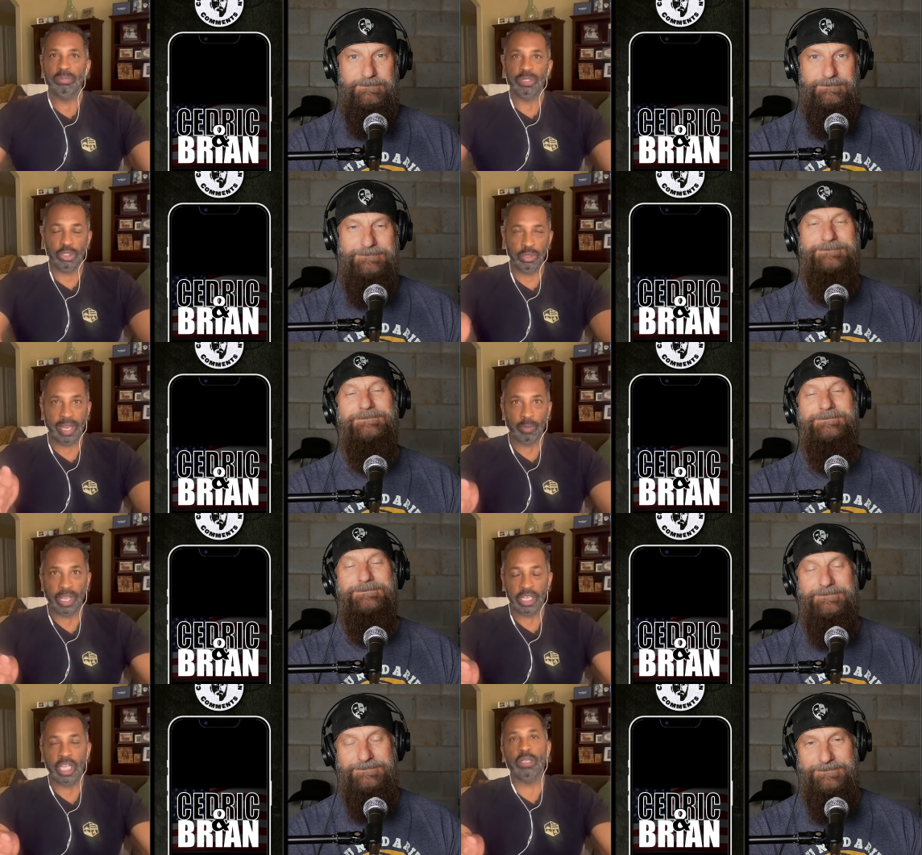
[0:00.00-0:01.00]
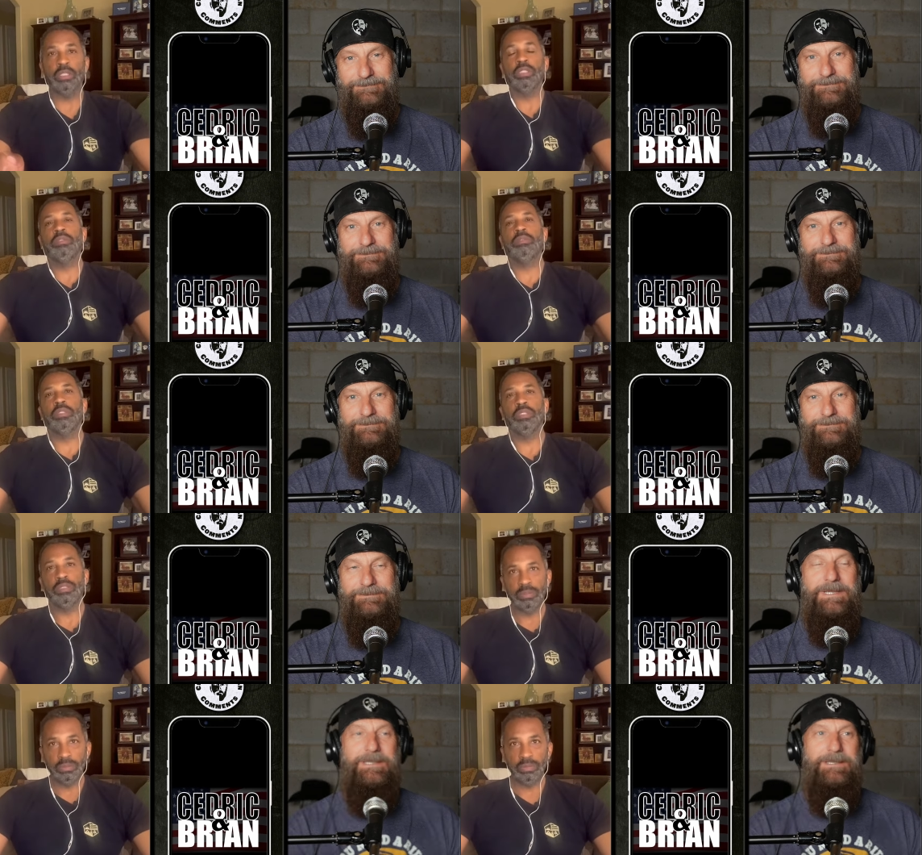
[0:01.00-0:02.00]
Speaker 1: but do that
Speaker 2: right now.
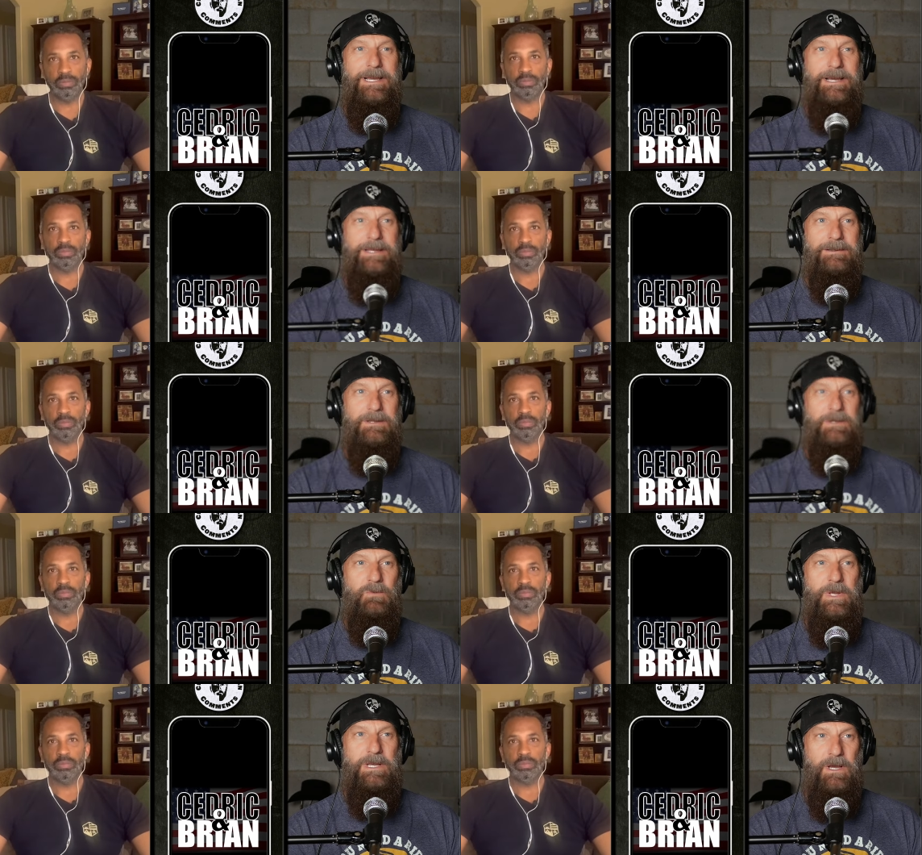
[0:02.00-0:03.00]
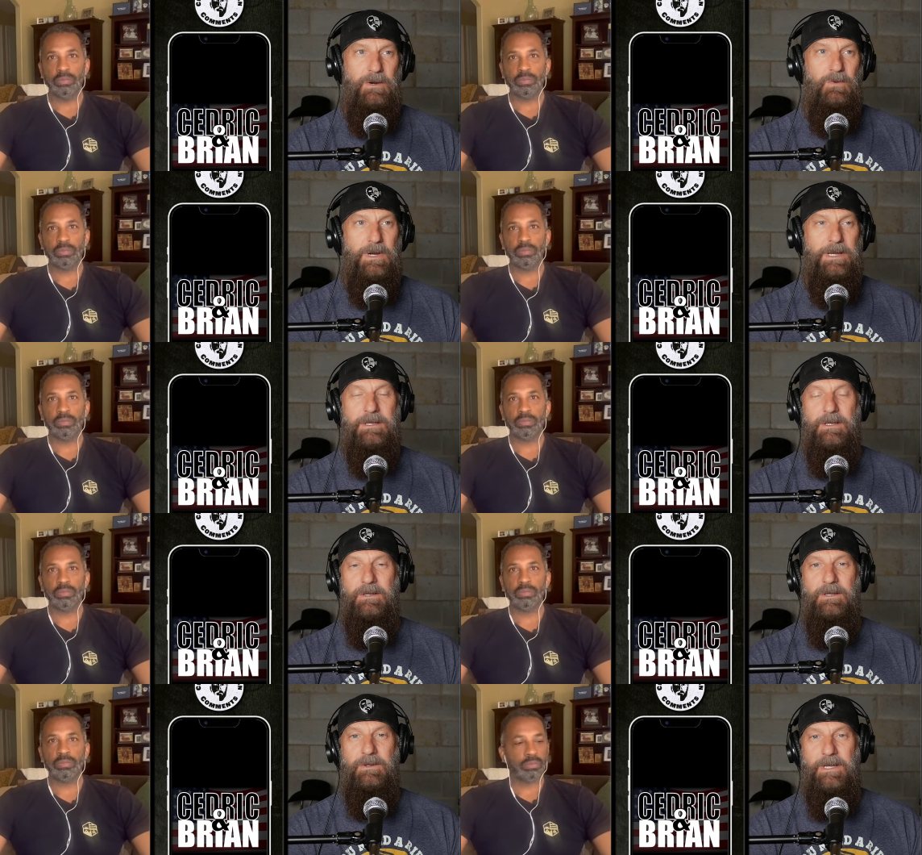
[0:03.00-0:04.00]
Yeah, and we know why
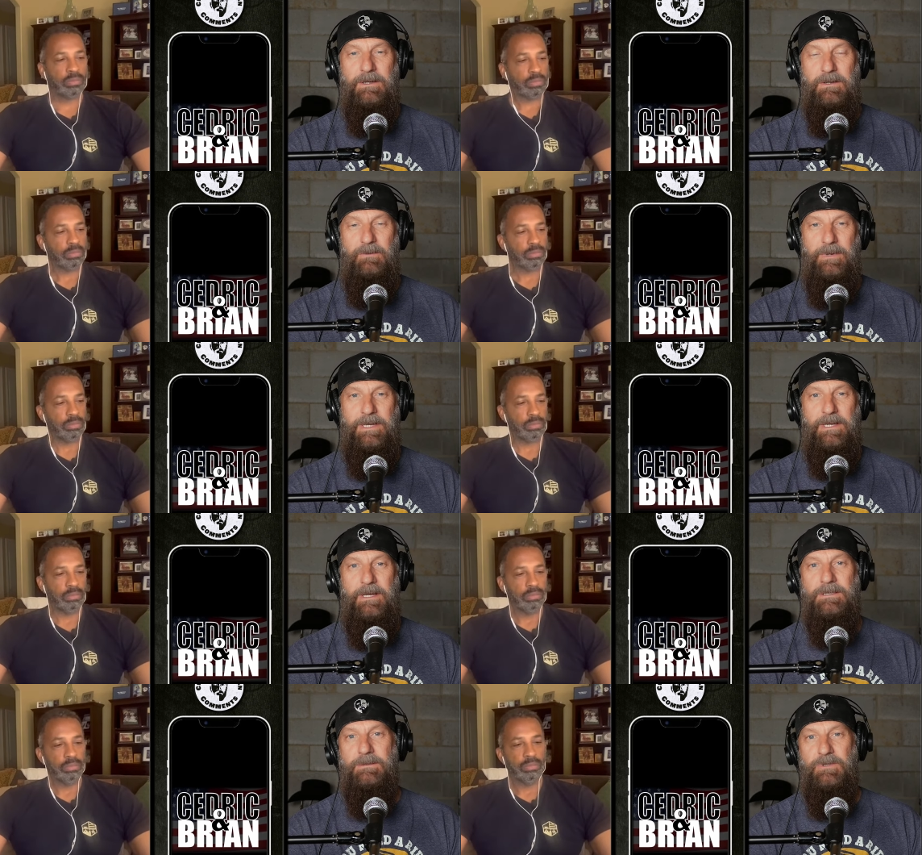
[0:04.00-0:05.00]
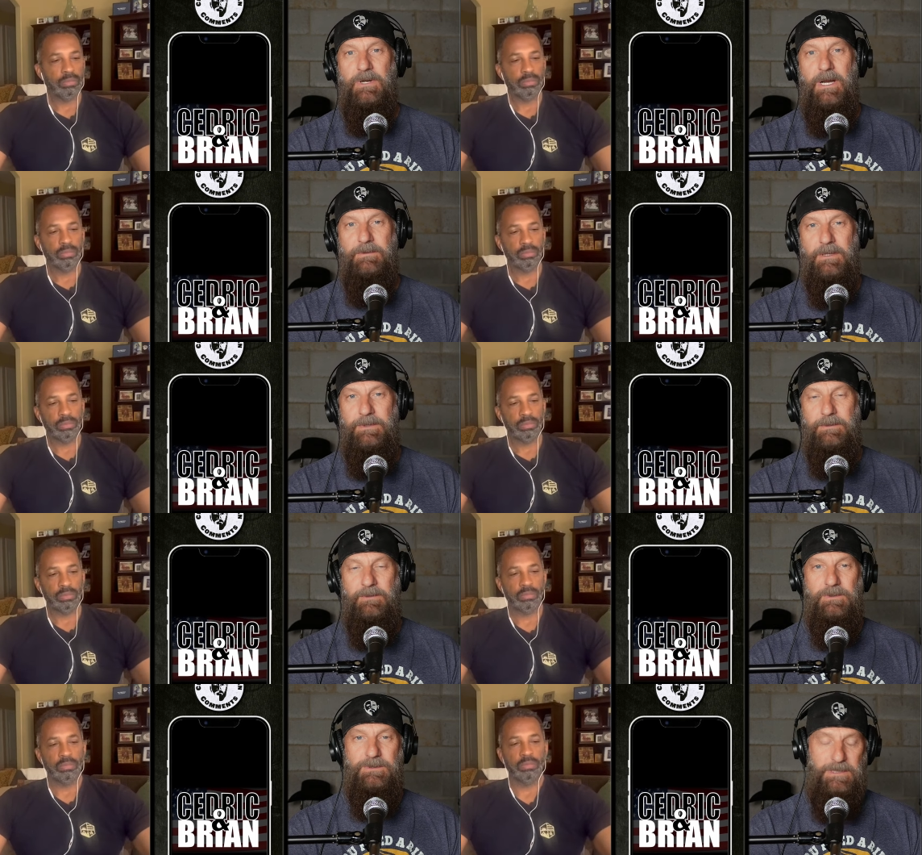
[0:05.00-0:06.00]
you get we get unsubscribed on
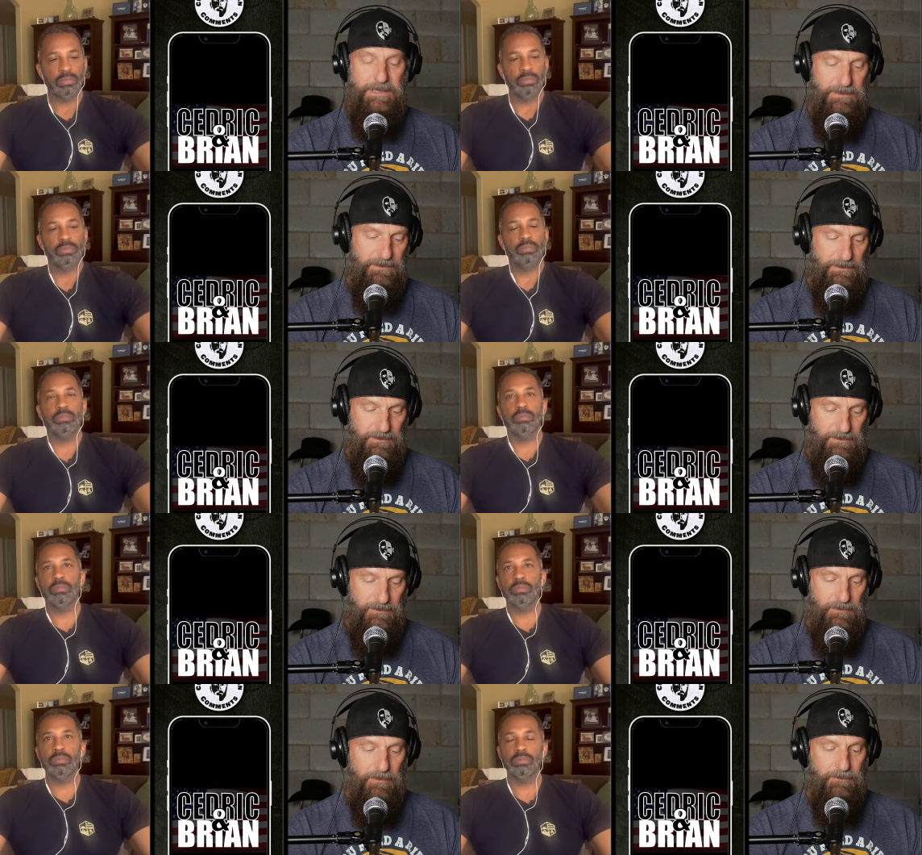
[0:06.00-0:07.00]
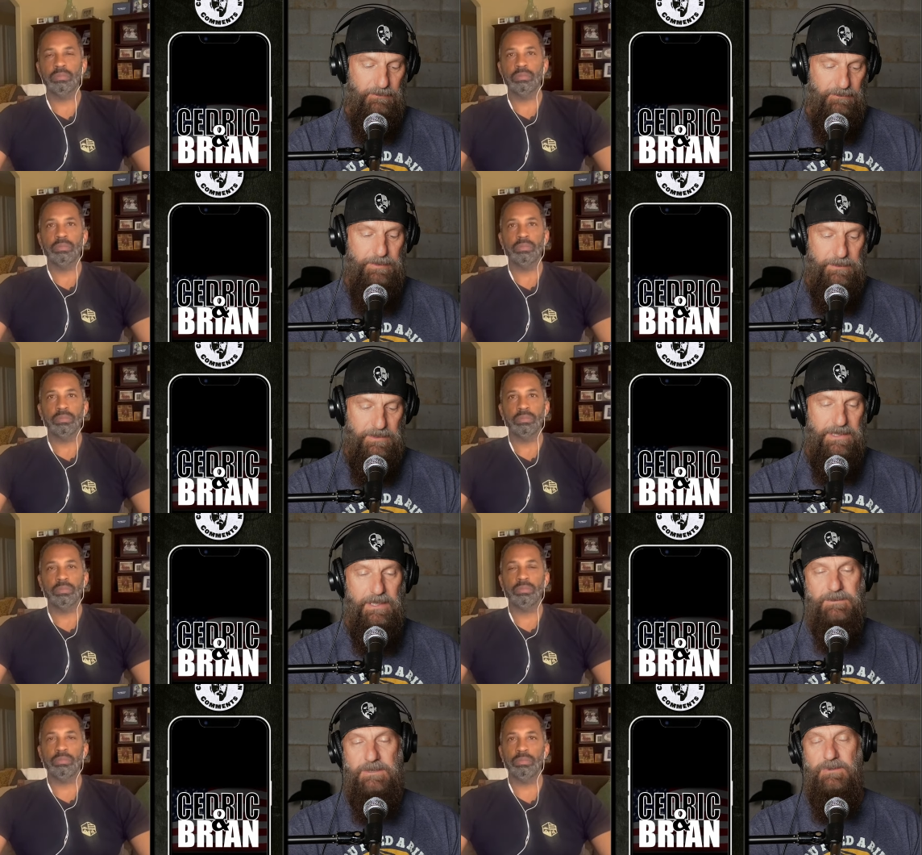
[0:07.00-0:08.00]
people's uh, or people get
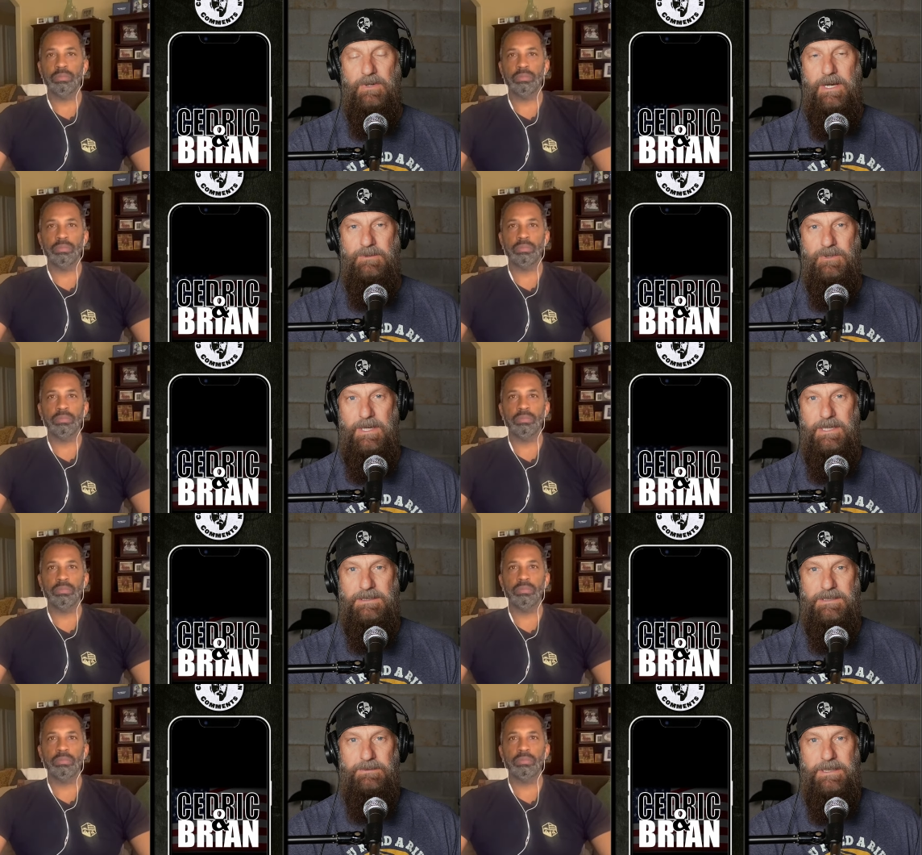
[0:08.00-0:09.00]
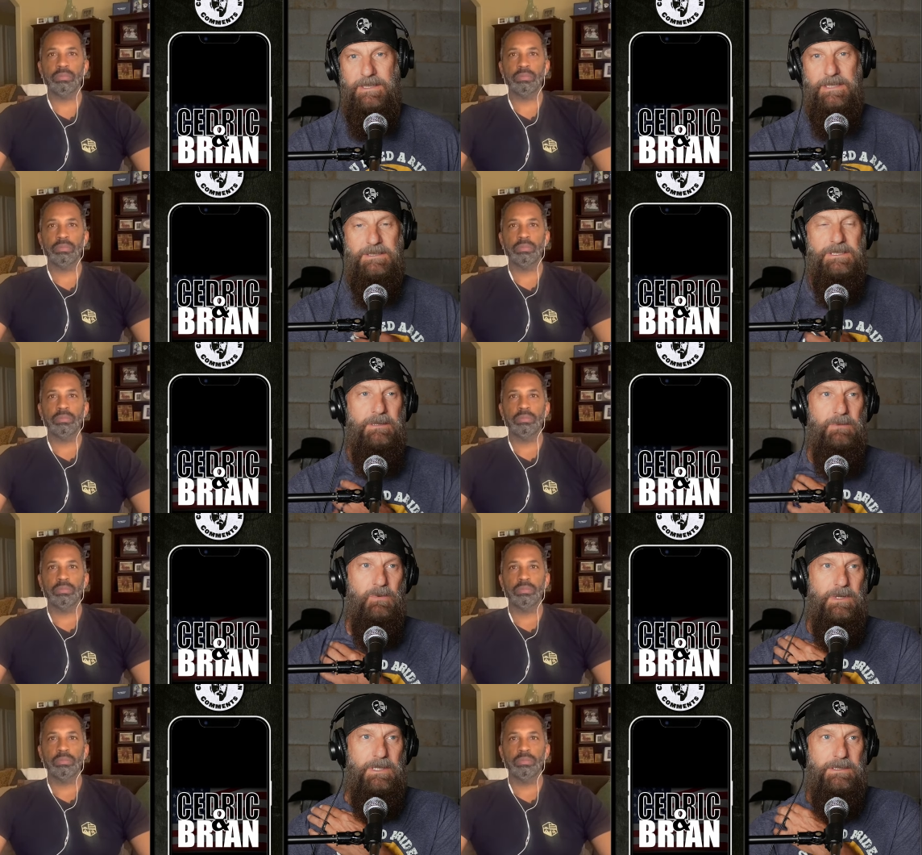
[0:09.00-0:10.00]
unsubscribed to us is because number
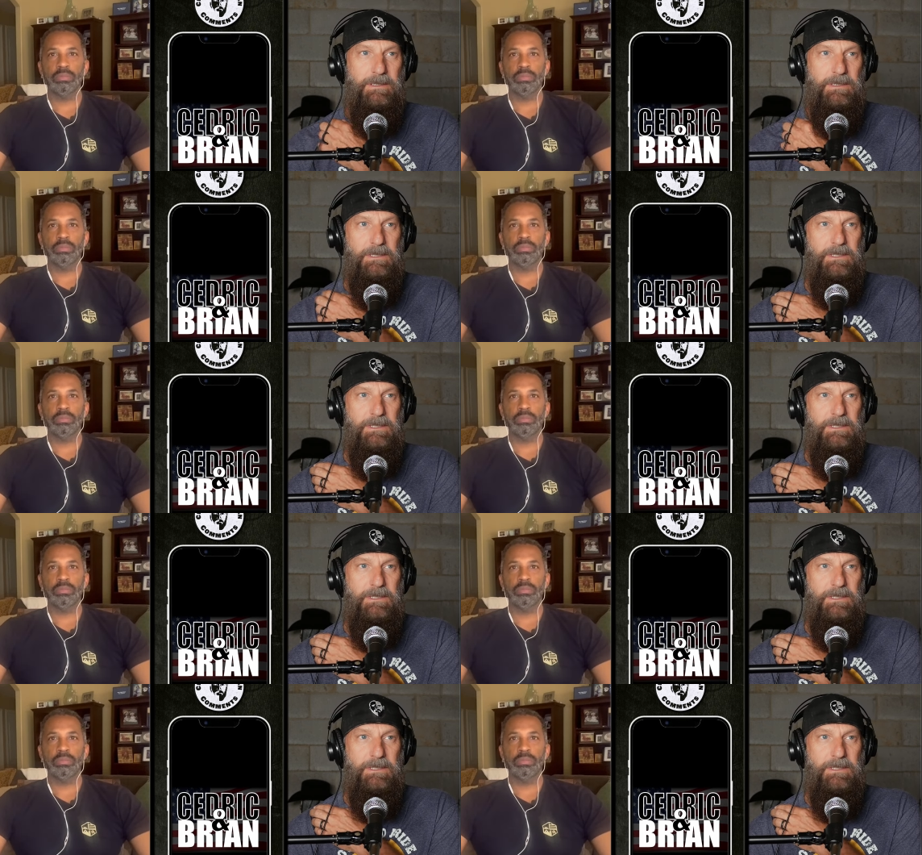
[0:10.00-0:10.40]
one,